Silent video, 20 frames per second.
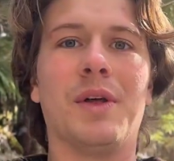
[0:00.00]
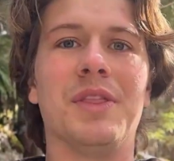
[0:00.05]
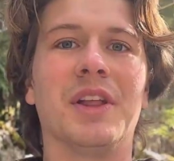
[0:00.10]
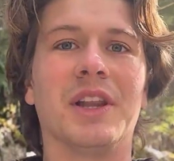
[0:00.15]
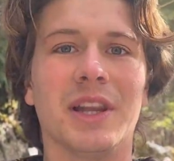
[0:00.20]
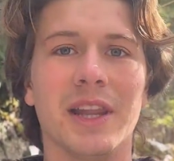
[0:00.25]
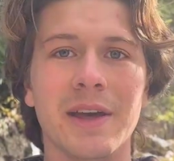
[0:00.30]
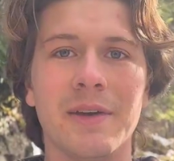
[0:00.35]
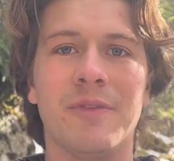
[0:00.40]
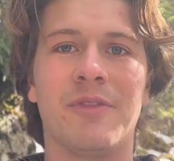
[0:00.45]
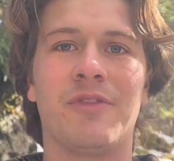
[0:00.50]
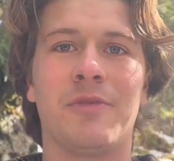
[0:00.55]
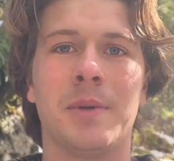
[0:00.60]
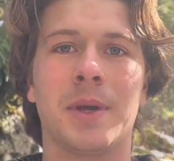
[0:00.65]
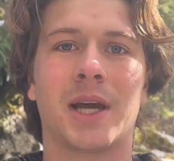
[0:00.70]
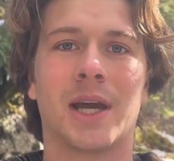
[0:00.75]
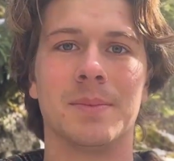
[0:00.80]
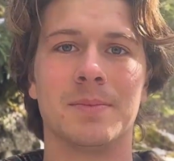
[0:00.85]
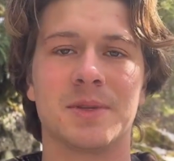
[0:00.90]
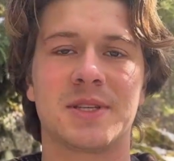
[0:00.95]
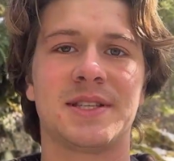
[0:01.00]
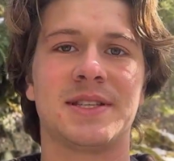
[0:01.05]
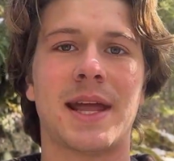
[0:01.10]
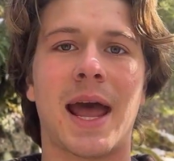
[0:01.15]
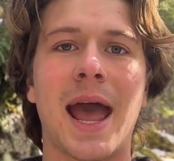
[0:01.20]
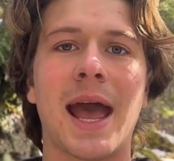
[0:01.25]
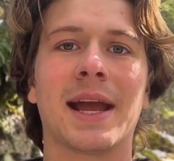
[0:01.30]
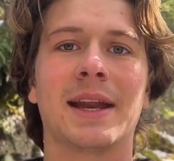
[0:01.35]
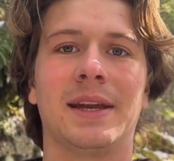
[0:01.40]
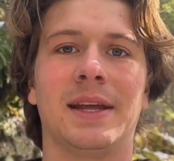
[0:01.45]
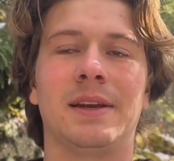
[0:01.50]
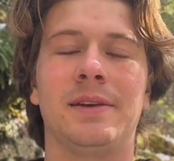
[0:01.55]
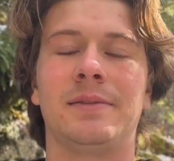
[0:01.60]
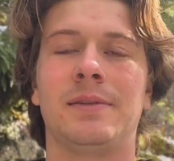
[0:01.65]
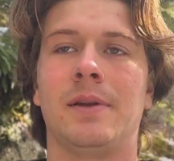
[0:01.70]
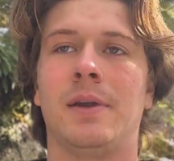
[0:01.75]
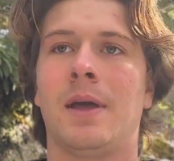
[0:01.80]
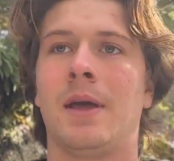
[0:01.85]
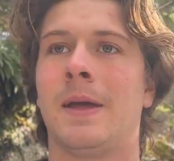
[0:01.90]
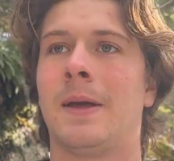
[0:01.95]
the lymph becomes stagnant,
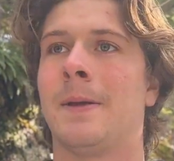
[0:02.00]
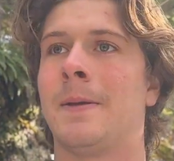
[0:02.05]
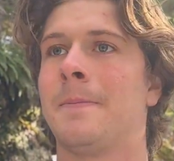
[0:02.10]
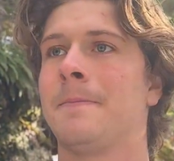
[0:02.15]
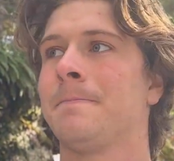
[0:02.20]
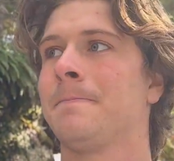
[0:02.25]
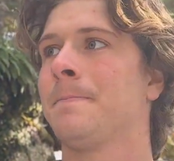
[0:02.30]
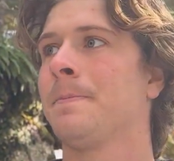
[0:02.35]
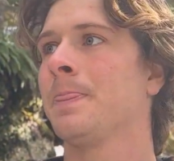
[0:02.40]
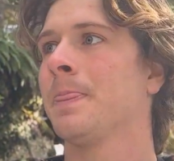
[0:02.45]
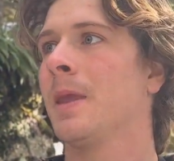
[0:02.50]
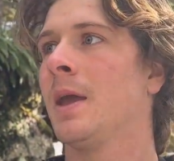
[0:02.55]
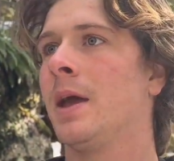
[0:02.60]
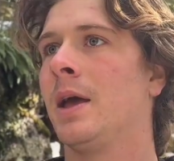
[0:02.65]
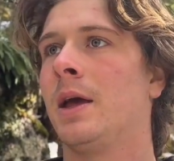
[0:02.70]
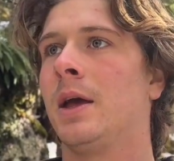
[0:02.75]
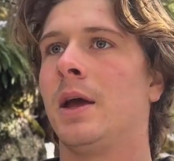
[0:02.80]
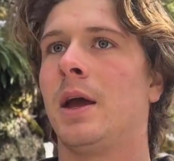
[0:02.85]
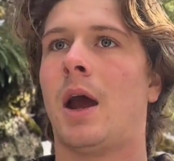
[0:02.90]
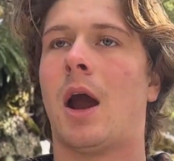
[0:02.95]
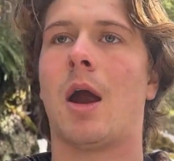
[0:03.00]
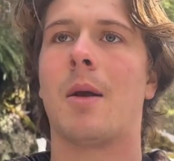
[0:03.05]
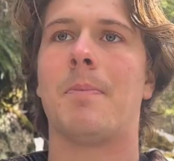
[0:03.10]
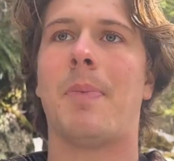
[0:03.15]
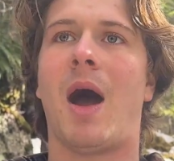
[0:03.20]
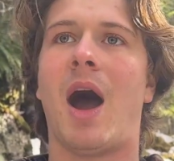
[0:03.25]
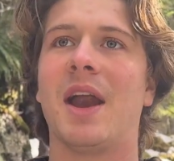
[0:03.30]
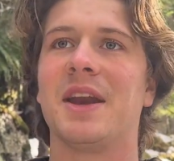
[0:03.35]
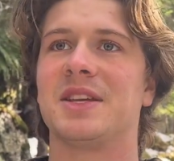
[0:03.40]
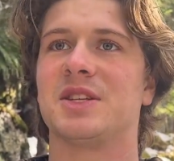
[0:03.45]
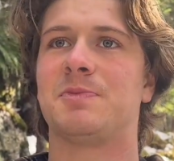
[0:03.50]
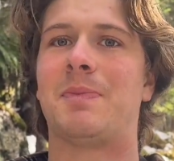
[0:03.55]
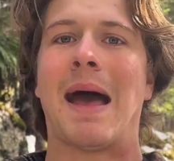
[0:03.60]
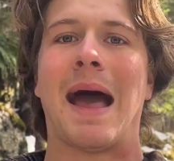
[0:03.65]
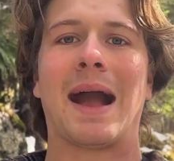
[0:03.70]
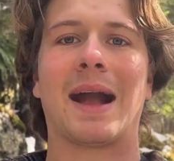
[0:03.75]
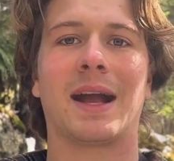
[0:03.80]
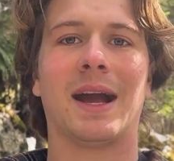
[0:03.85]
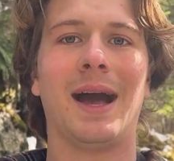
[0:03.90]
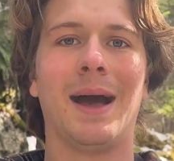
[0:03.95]
our bodies
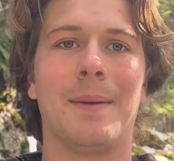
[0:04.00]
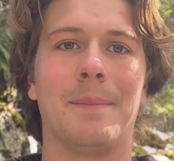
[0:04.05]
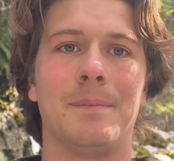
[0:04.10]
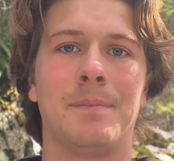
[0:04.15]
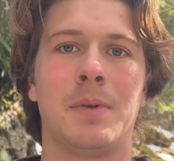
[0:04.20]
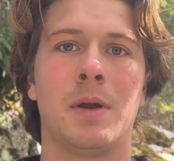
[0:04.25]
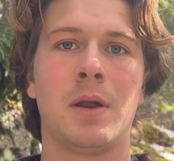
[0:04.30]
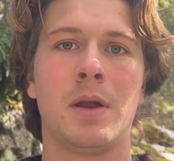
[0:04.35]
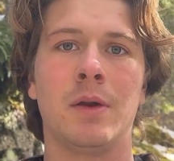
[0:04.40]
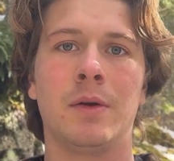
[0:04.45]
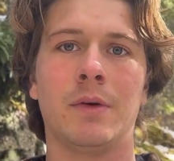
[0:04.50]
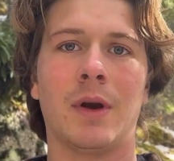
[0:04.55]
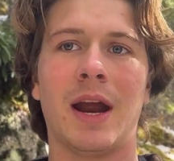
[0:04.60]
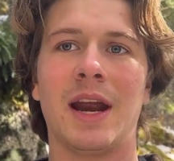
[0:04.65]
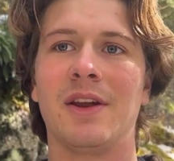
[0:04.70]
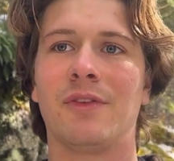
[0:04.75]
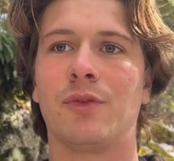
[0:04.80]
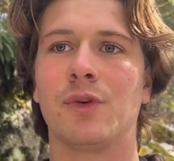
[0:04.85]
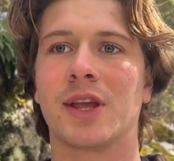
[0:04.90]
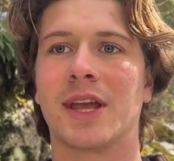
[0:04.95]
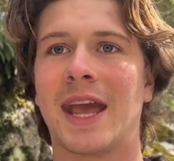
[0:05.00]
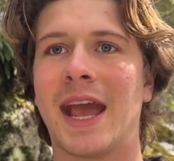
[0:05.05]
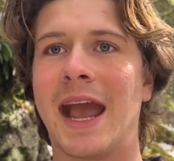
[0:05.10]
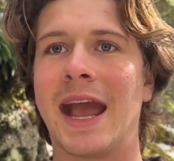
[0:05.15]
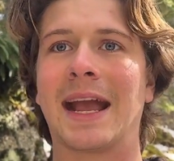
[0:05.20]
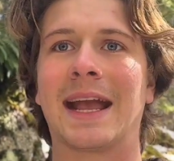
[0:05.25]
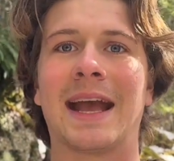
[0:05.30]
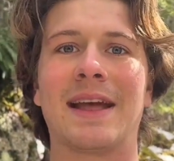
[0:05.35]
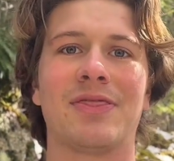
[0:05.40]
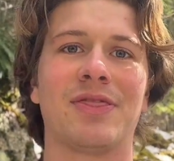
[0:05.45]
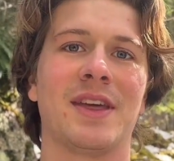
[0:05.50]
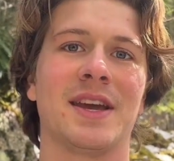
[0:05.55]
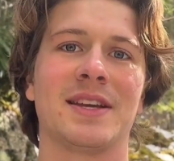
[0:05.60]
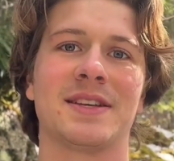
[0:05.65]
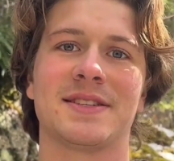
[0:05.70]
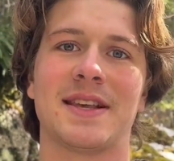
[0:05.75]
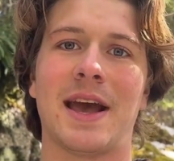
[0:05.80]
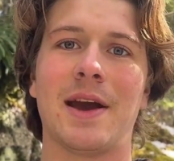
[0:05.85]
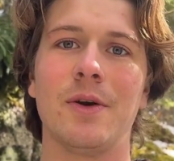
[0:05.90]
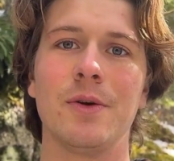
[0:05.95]
back up, right? If we can't get
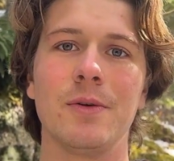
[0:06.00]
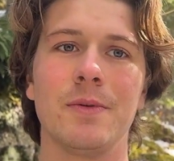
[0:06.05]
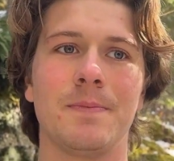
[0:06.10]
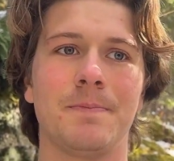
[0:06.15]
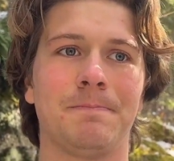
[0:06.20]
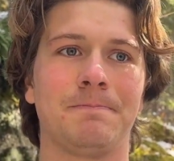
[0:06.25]
things out,